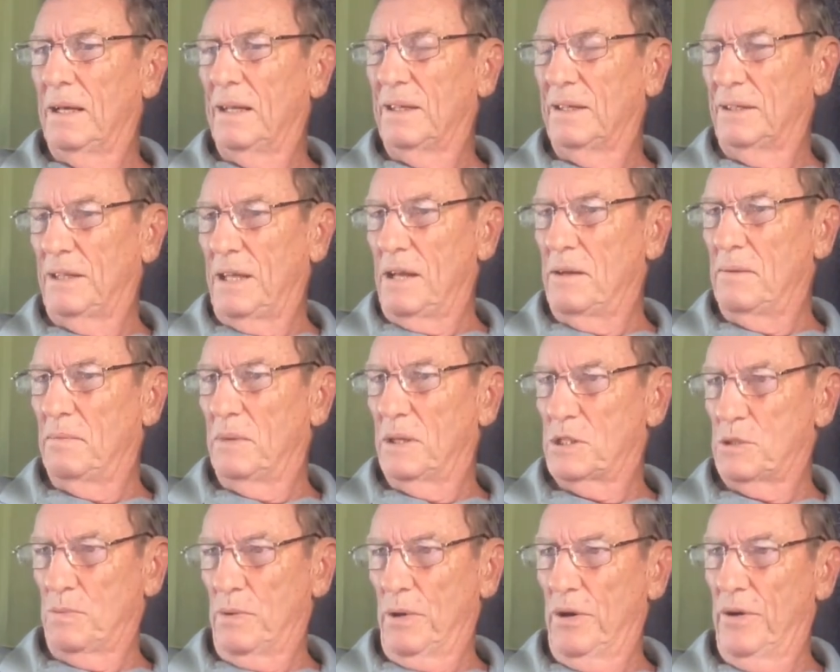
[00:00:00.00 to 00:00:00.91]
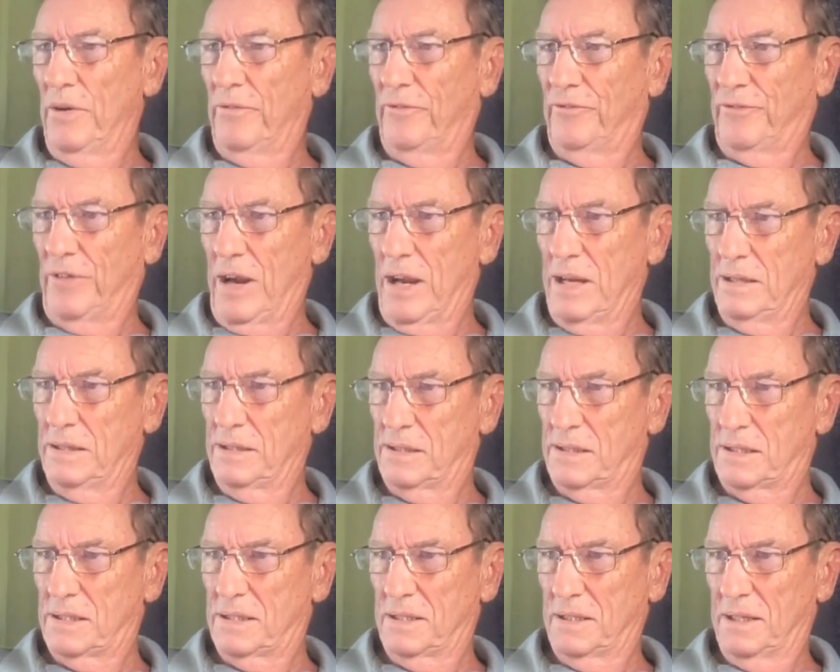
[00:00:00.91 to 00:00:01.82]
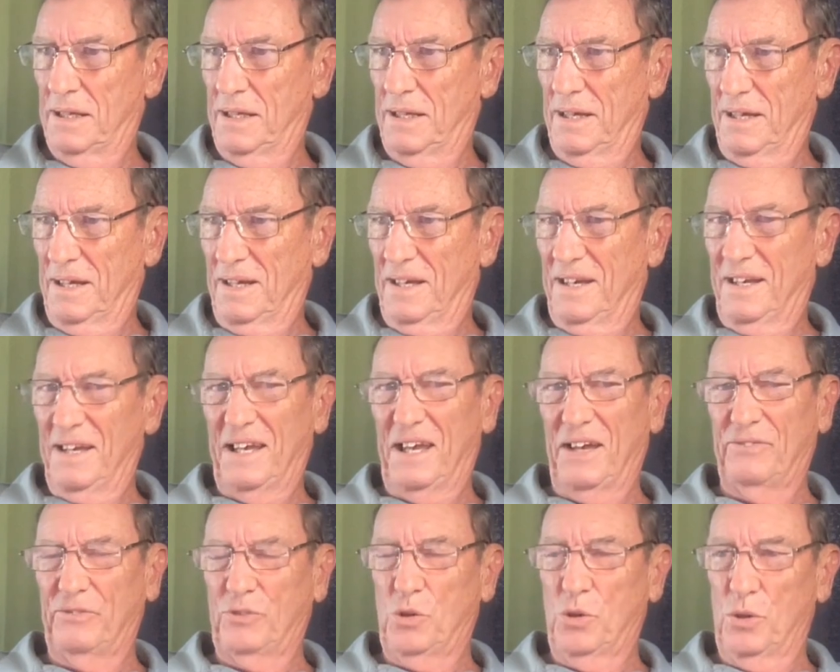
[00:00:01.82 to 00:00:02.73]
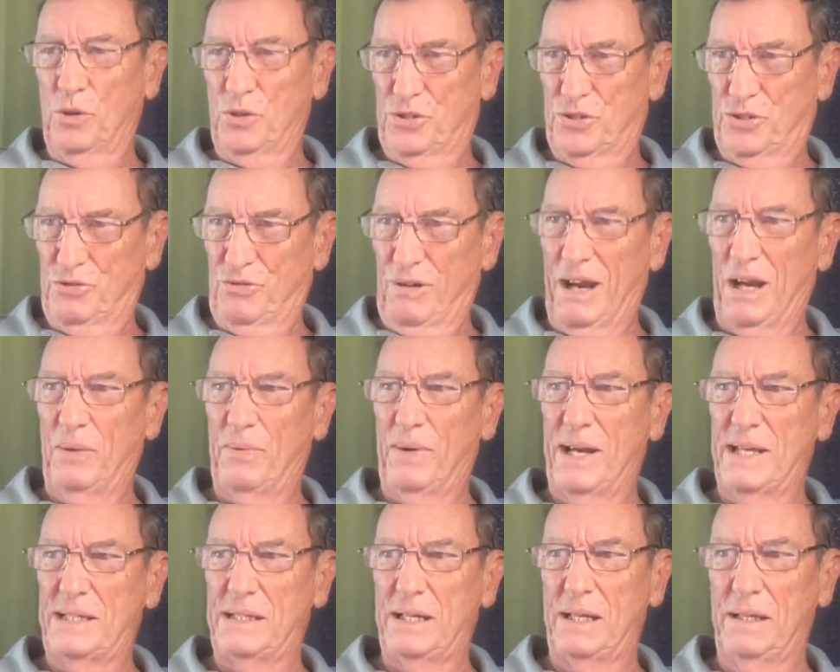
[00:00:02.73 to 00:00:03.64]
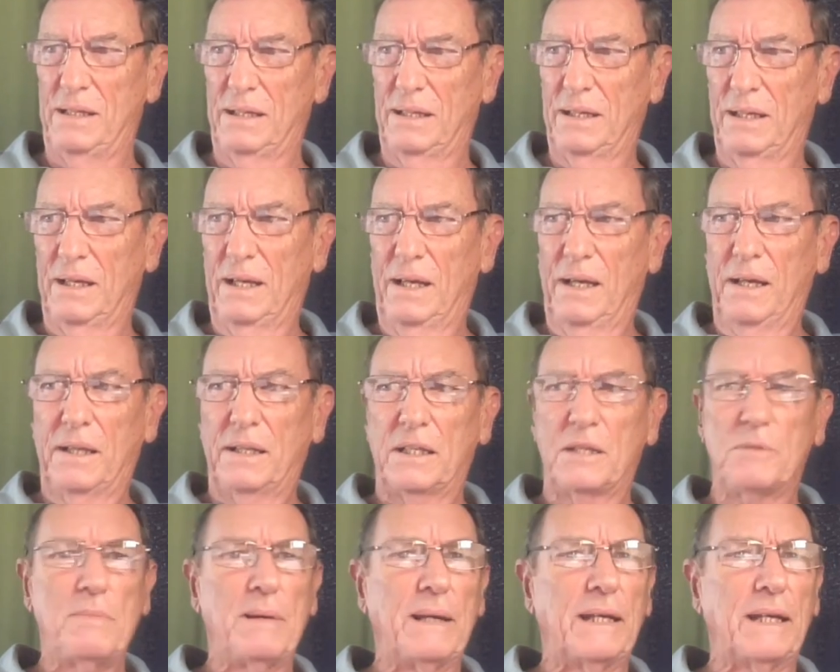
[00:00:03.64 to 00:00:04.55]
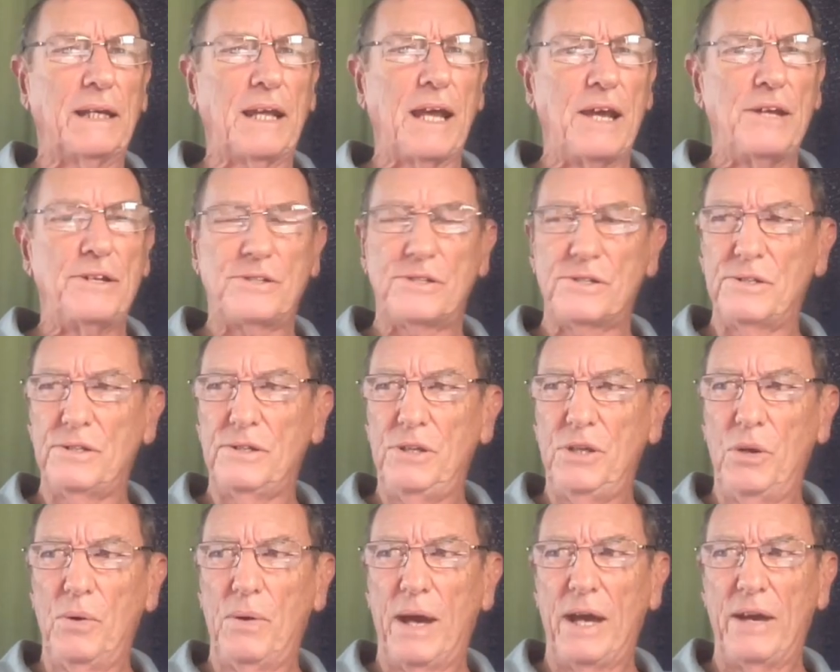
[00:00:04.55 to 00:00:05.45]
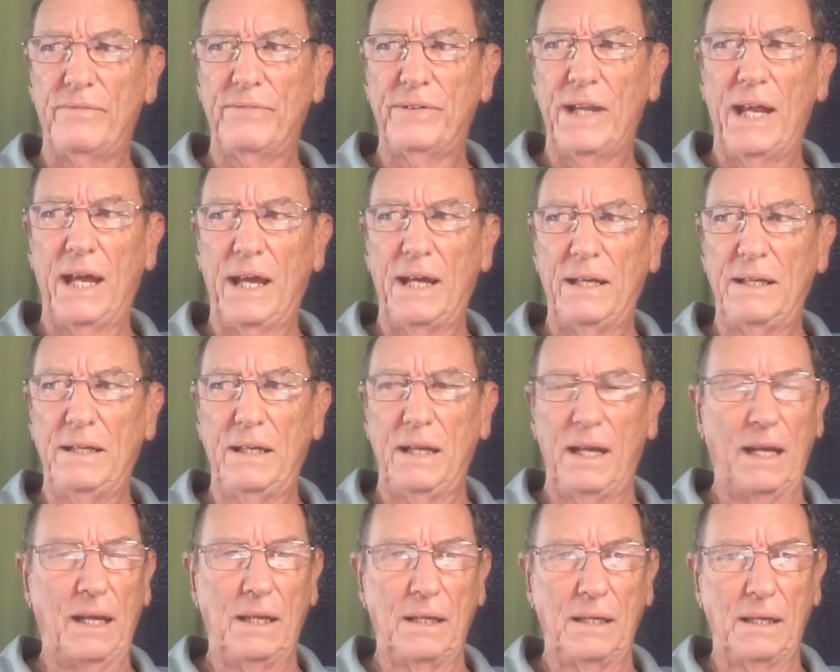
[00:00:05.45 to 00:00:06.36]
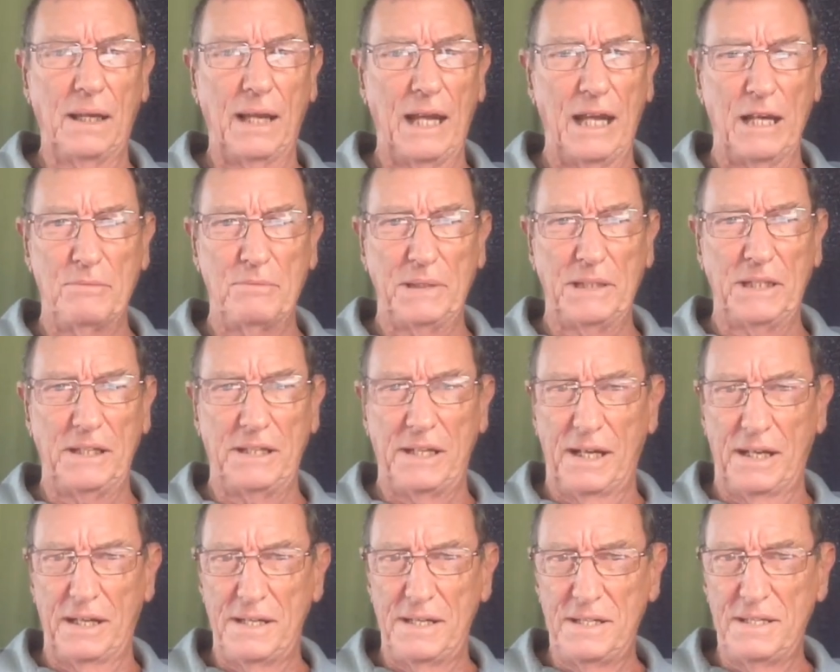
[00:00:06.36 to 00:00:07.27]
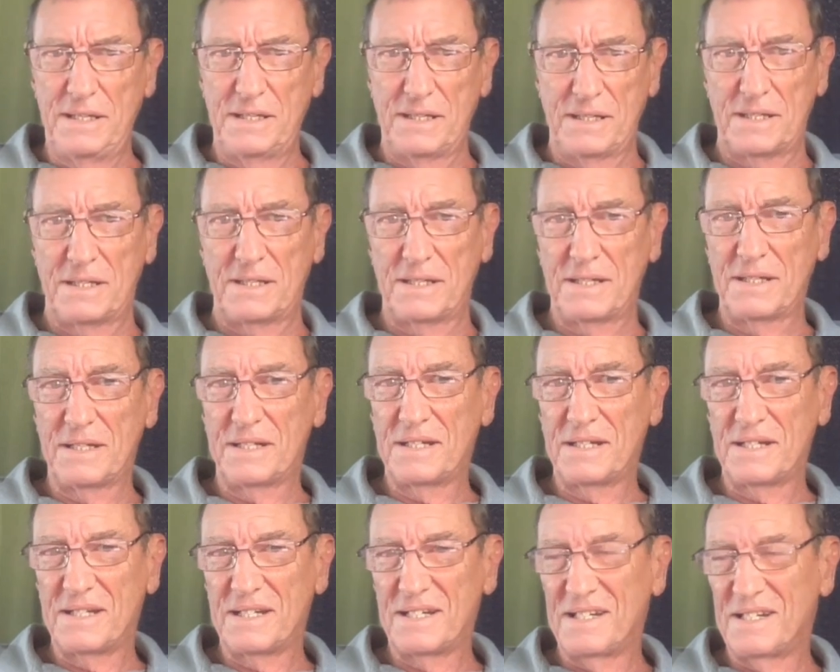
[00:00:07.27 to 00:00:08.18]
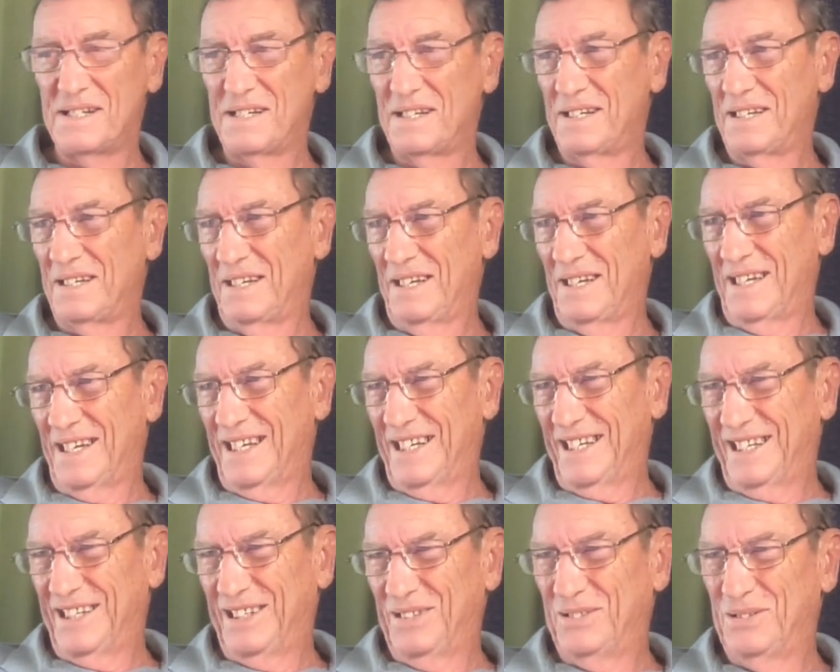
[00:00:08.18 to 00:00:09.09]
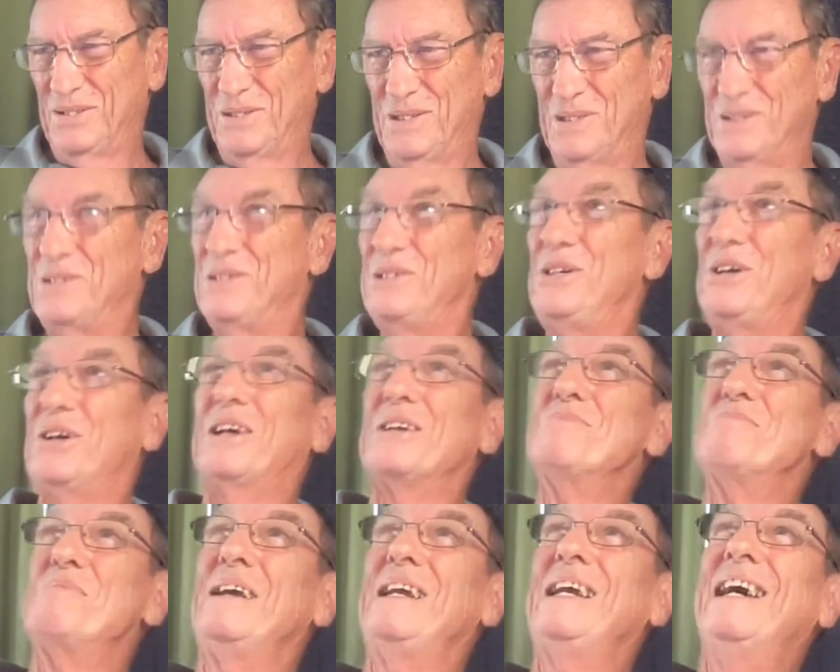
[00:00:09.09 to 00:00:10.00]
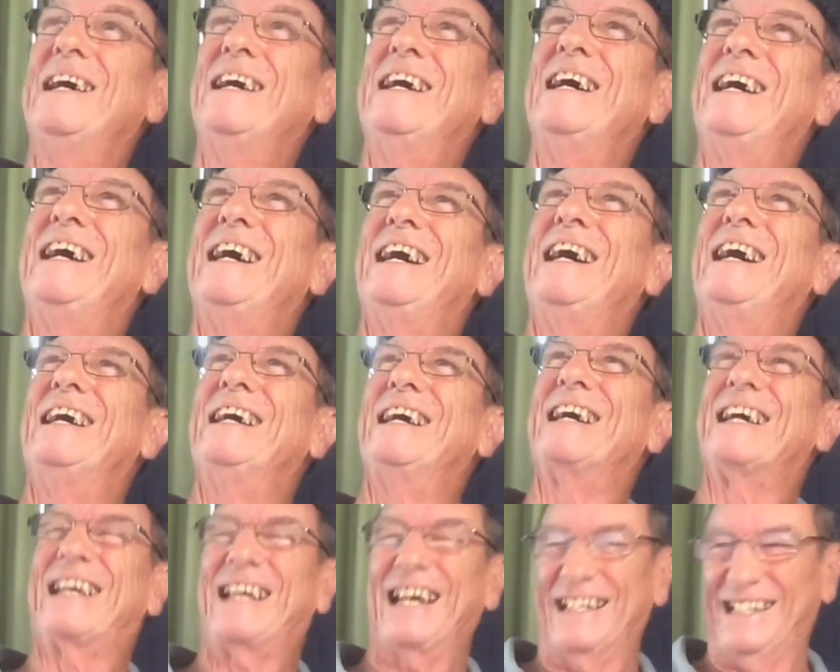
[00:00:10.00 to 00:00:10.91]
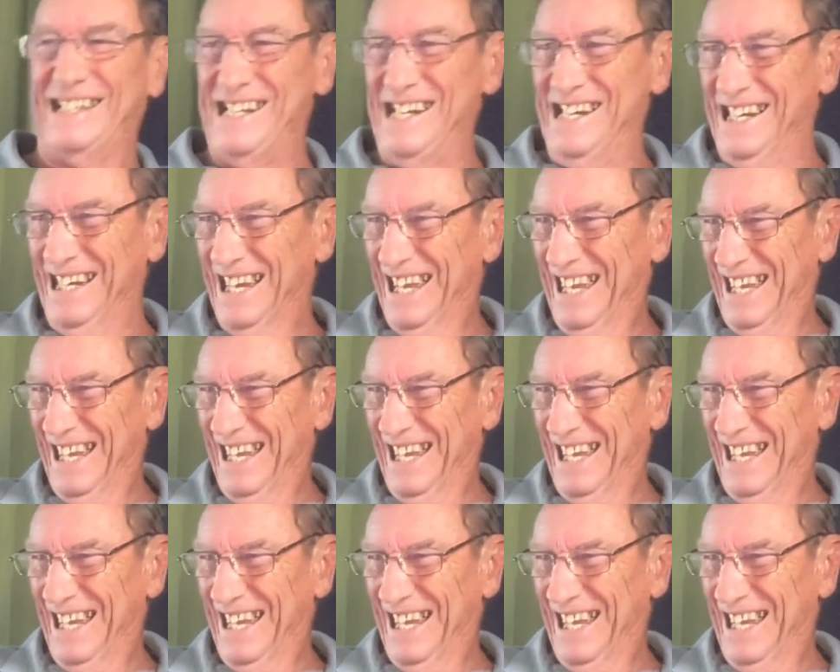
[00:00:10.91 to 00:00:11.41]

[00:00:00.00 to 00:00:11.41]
Then my spirit friends, of course, straight away said, the medication you haven't had in how many days? Ooh, you can be cutting.